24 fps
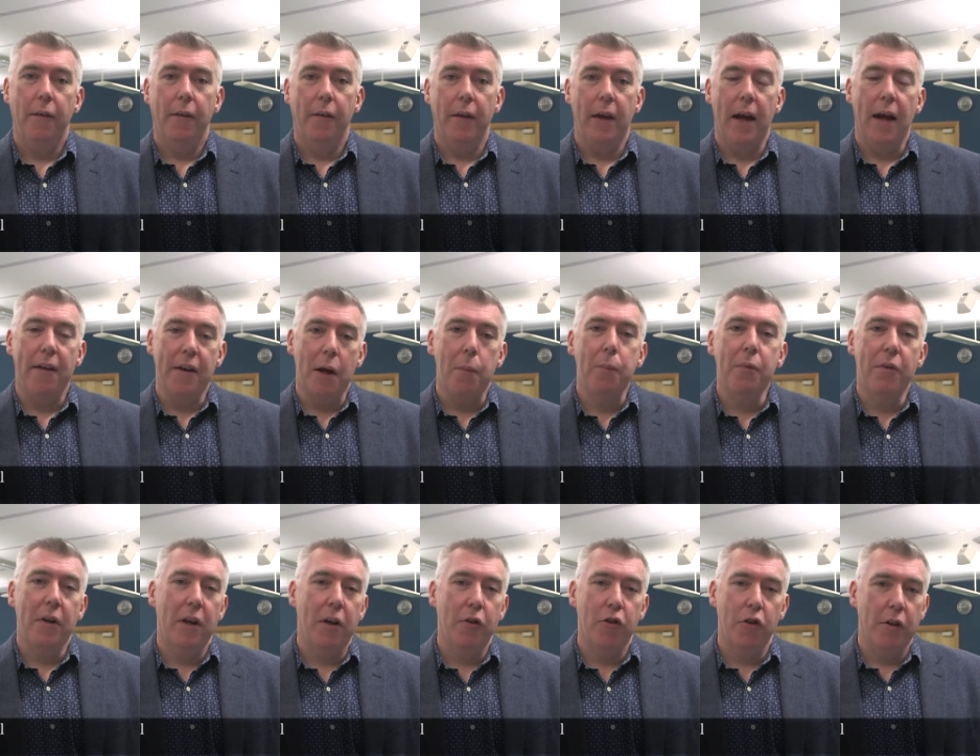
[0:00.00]
the
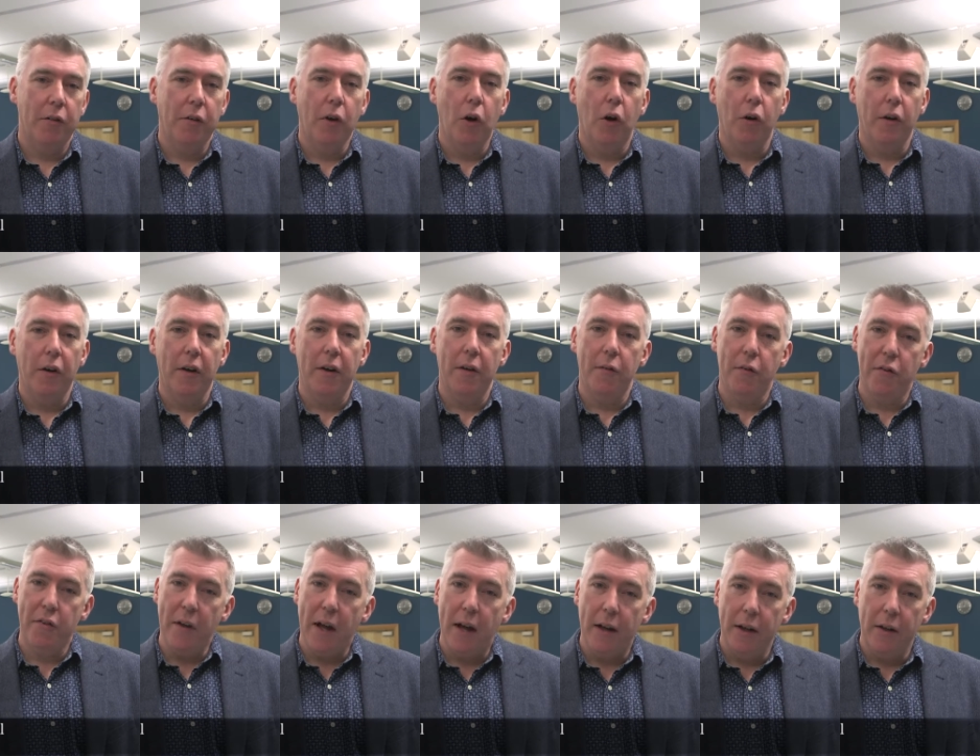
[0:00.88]
adaptation of cognitive
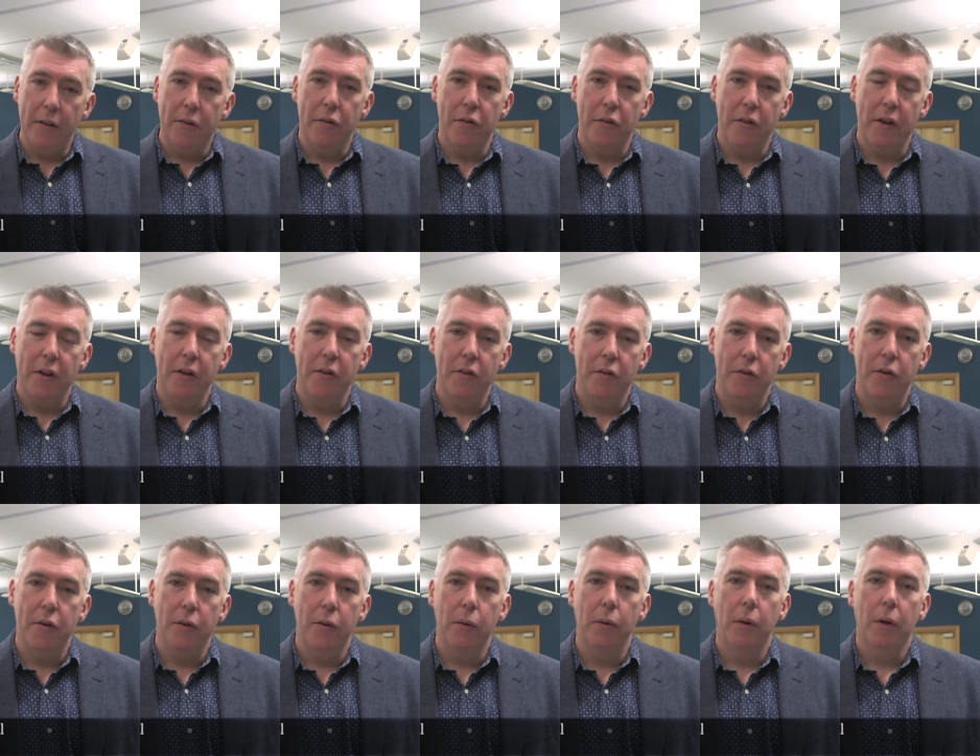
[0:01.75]
science
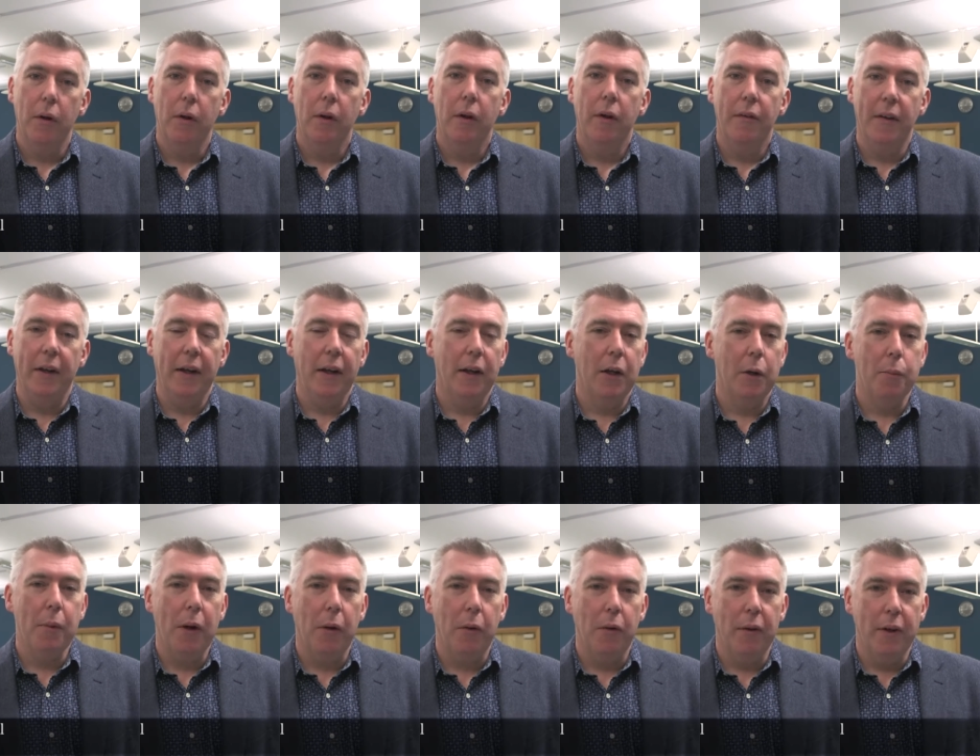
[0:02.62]
into thinking
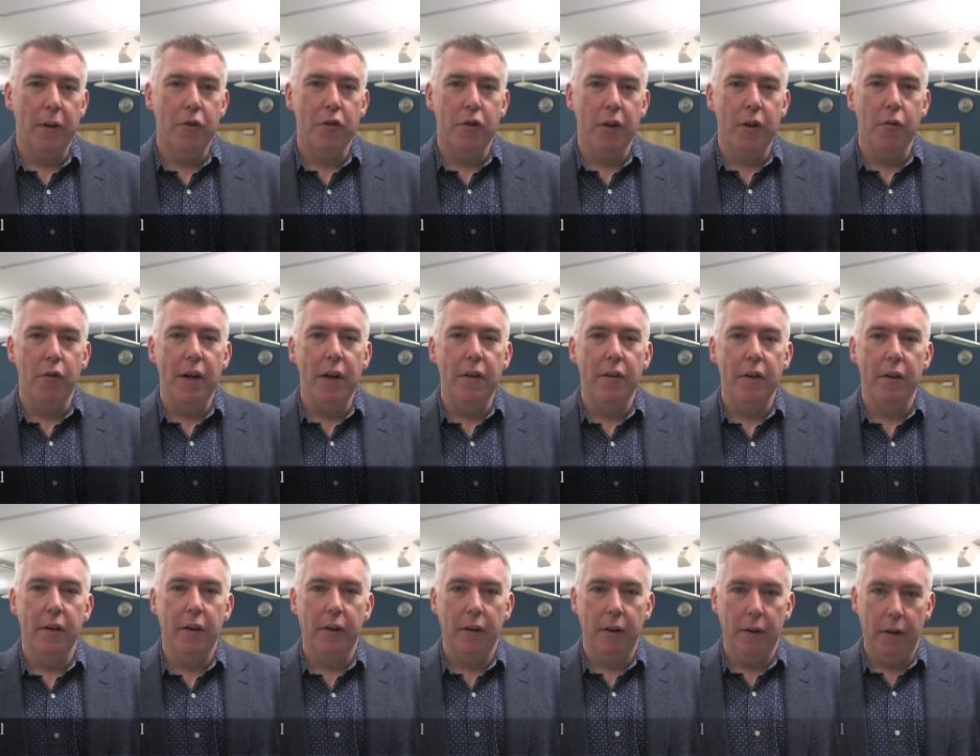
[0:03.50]
about literary
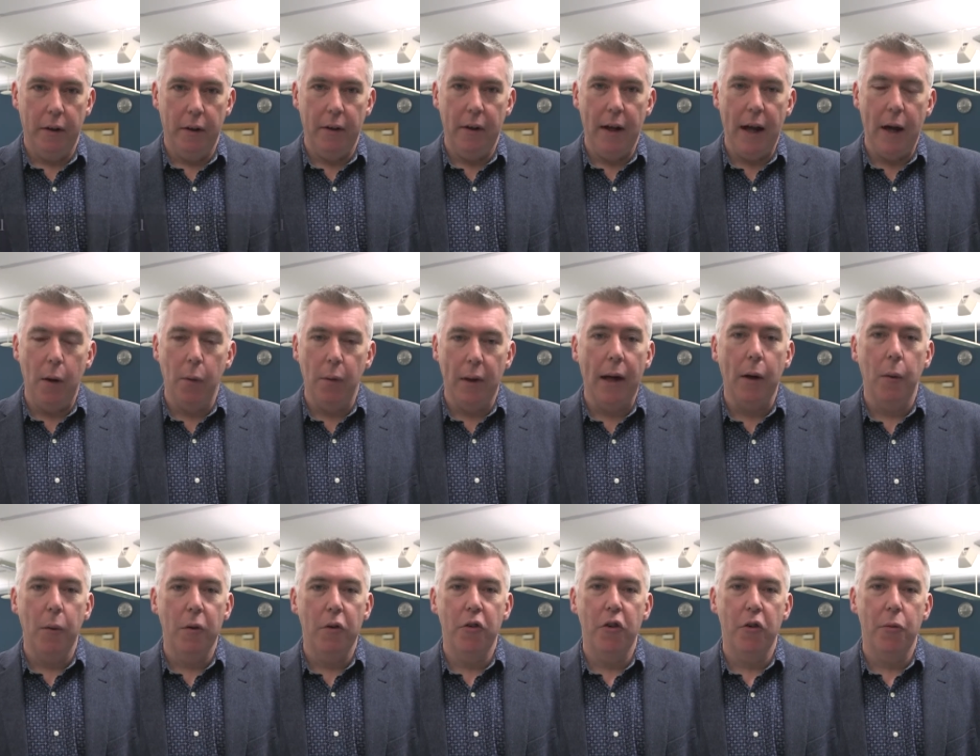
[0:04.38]
reading and how
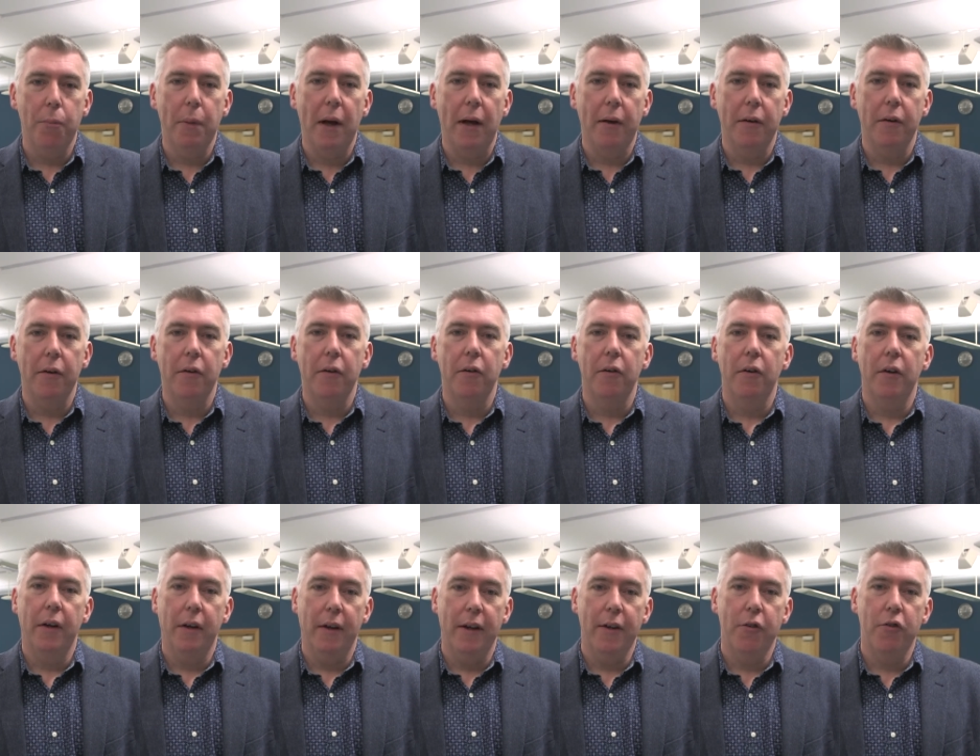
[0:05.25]
language is patterned
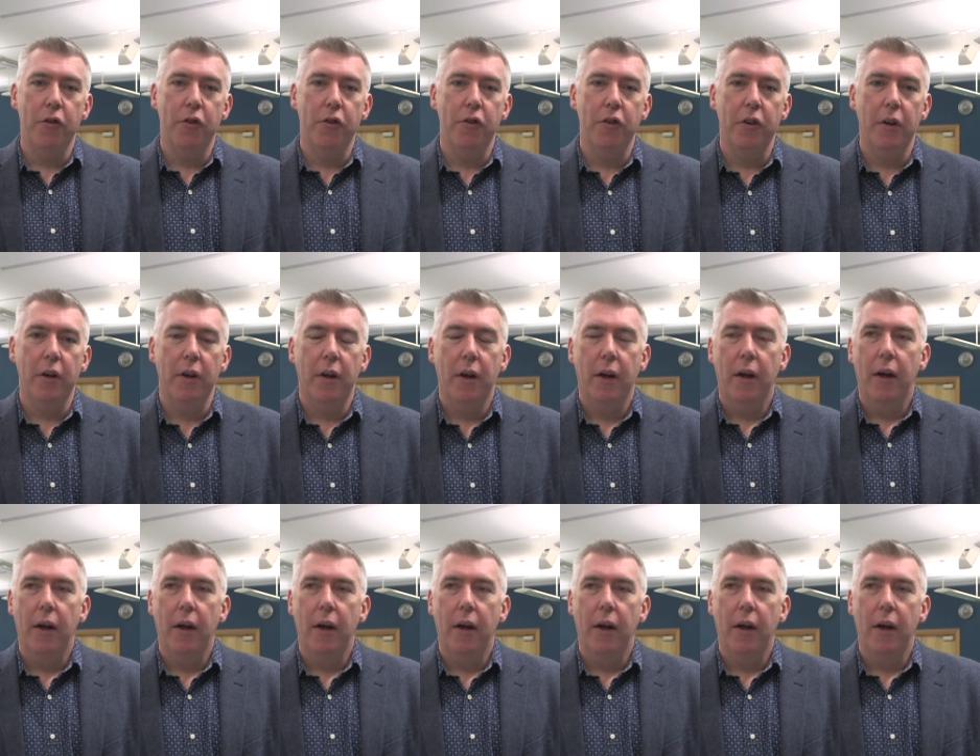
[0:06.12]
in literature.